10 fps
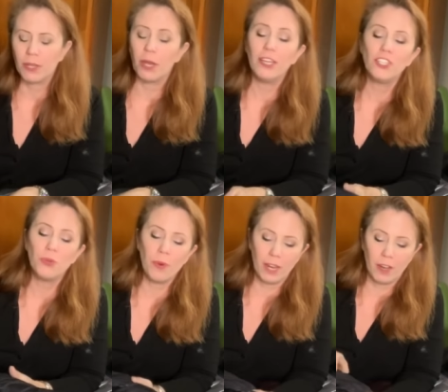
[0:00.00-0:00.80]
So I
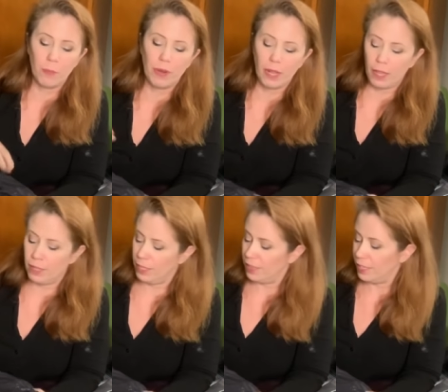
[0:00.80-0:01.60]
do want an
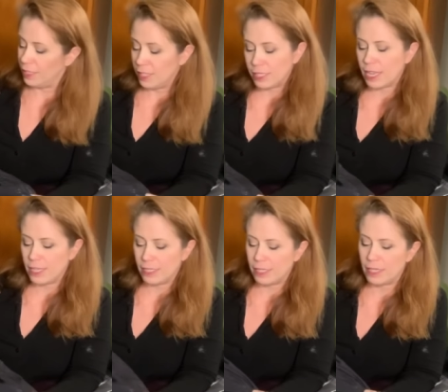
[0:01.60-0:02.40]
umbrella, and in this
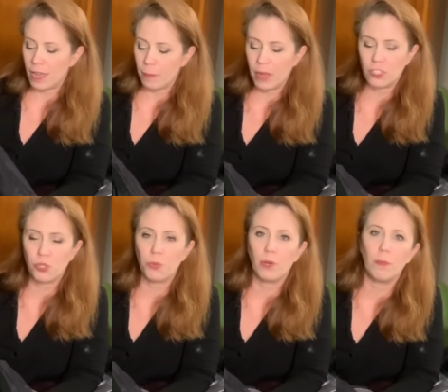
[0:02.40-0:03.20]
case, it's, I'm not
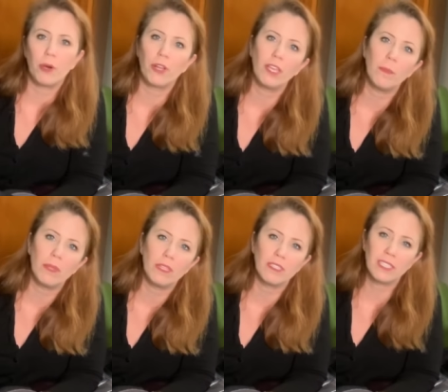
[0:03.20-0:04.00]
so worried about it
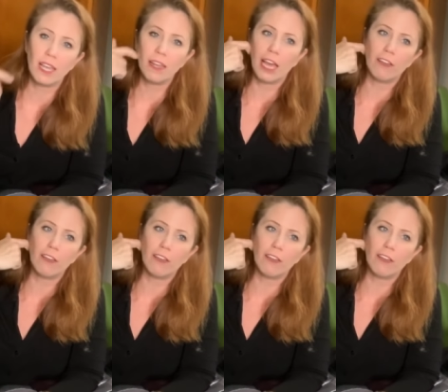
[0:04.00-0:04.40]
keeping the sun